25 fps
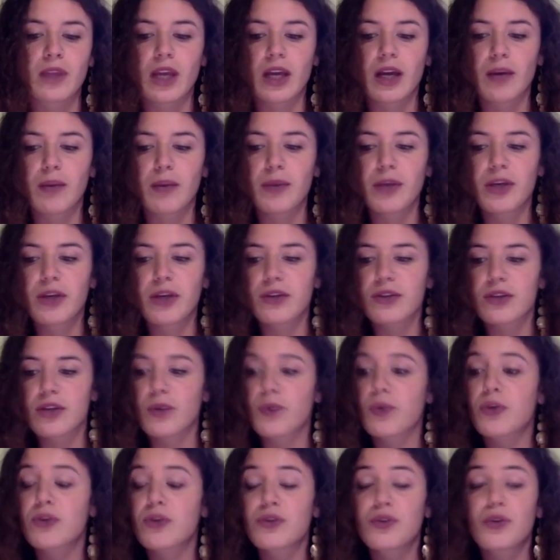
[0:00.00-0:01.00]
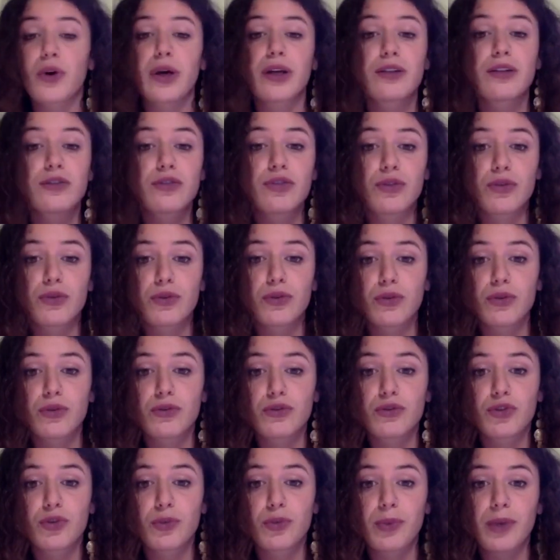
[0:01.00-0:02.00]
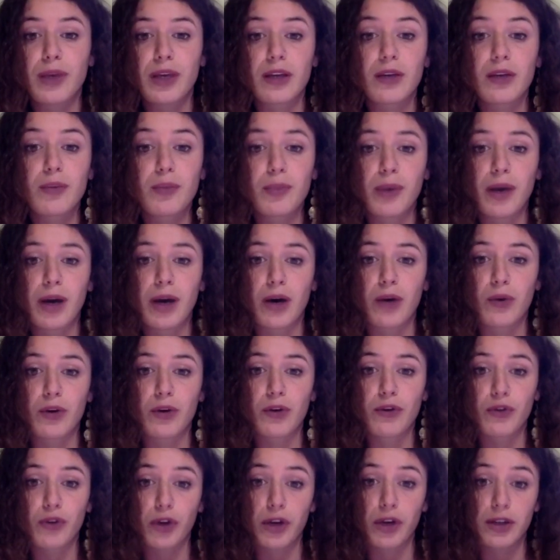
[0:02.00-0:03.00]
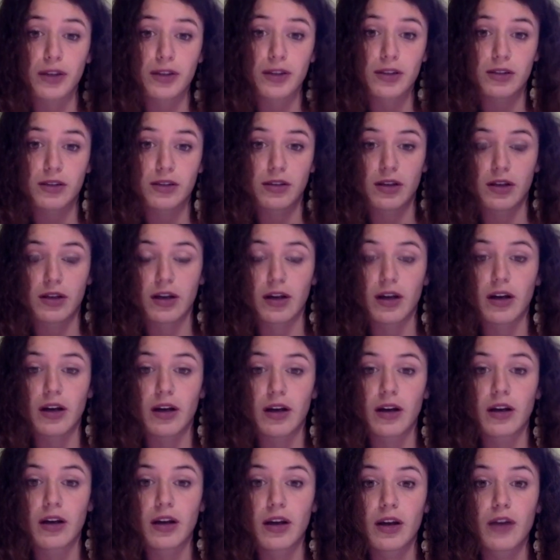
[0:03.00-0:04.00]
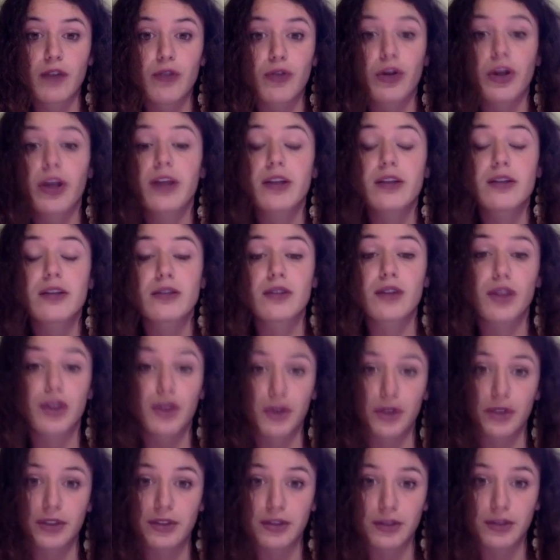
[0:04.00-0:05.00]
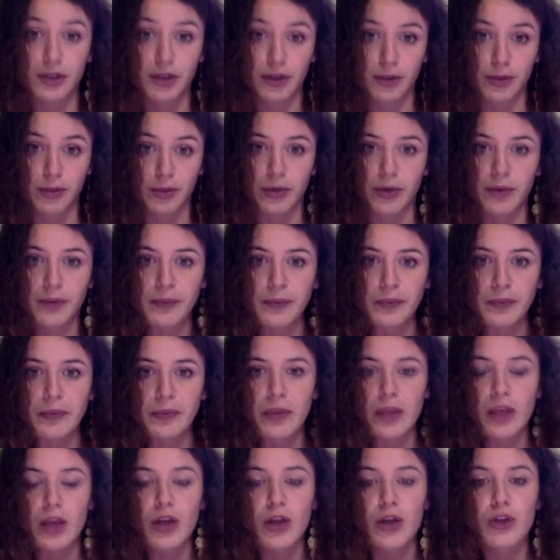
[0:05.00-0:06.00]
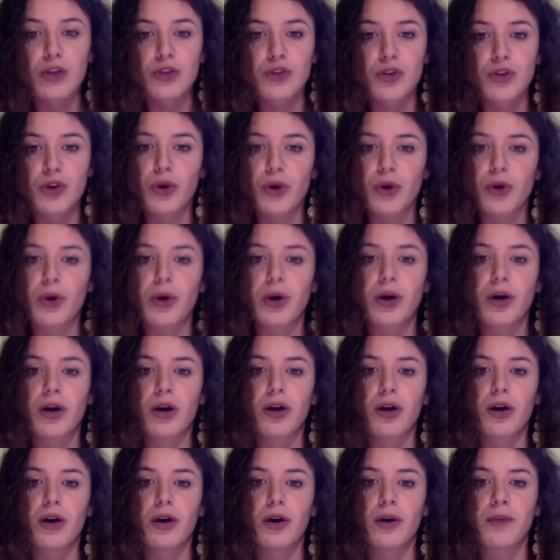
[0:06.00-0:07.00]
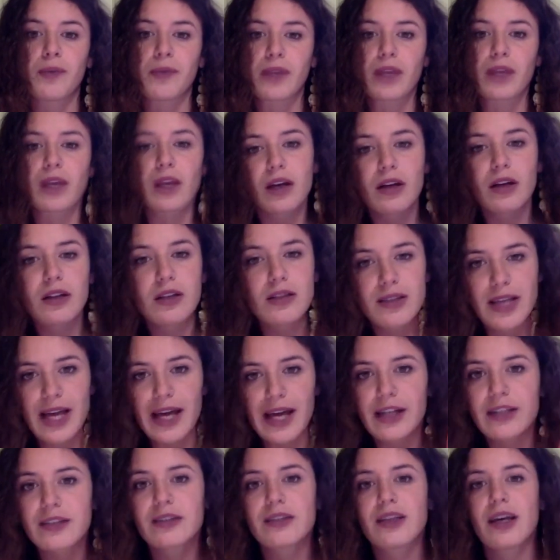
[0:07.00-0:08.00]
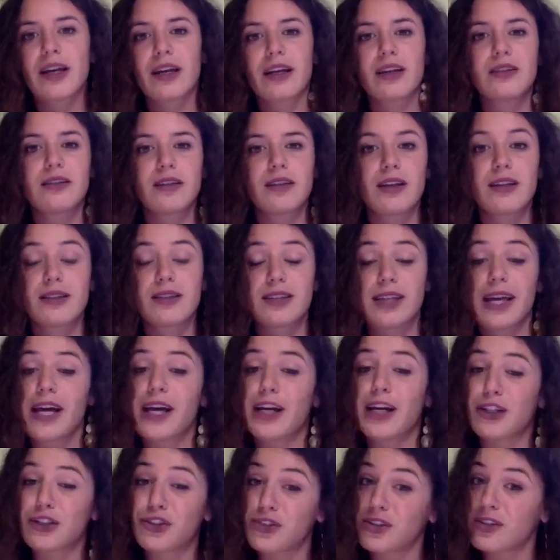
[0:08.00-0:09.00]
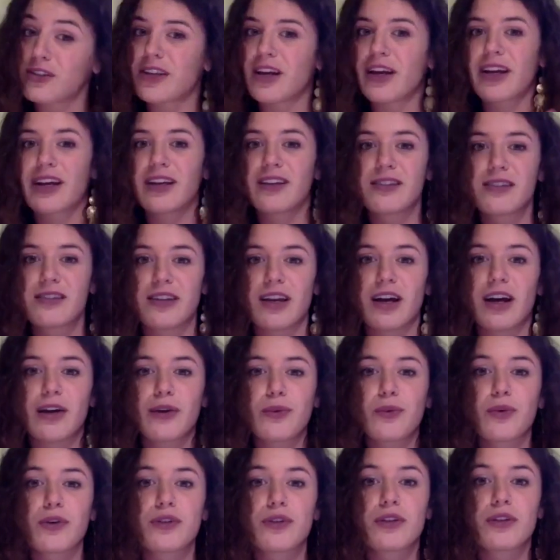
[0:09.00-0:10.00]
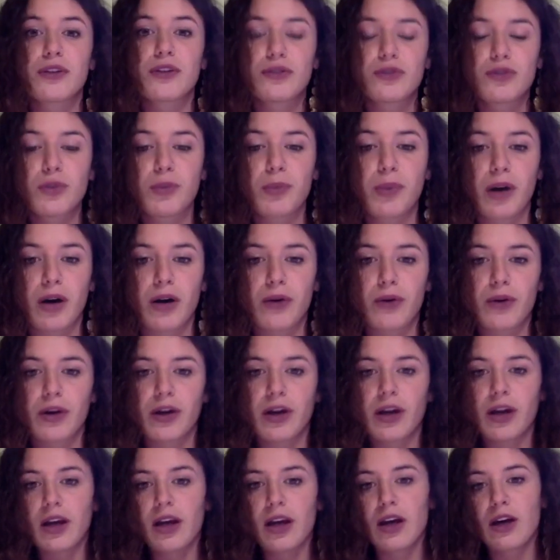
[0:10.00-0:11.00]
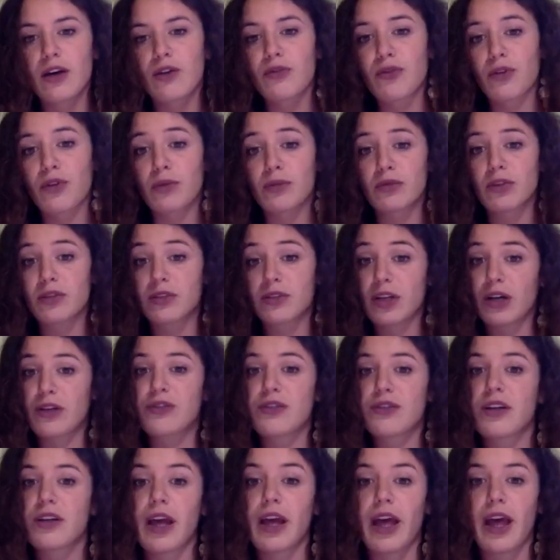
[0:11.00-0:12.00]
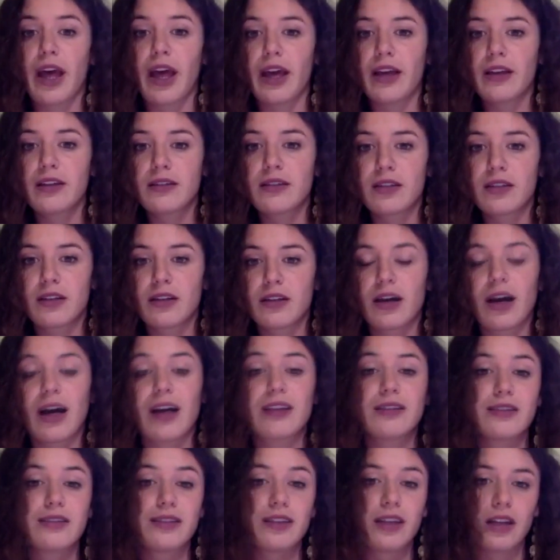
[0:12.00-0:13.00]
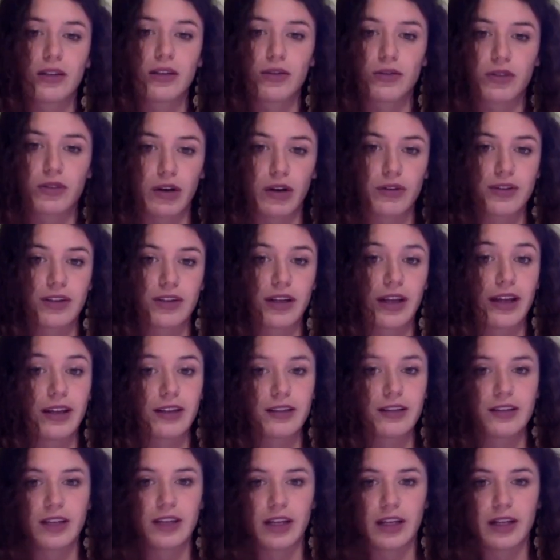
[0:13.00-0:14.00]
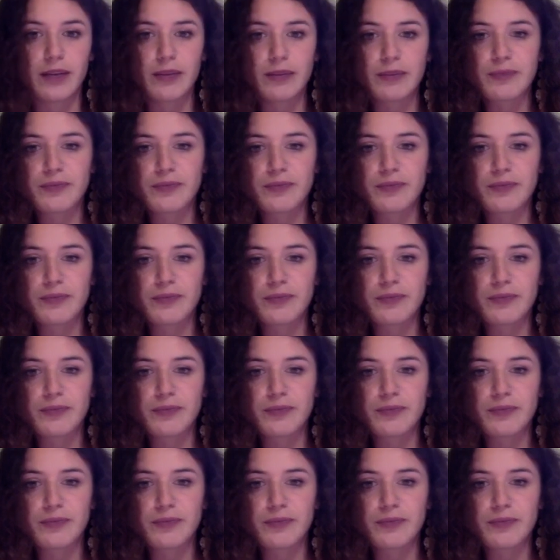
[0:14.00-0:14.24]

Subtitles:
because he was going to be in power for his third term. So Serzh Sargsyan was into power from 2008 until 2018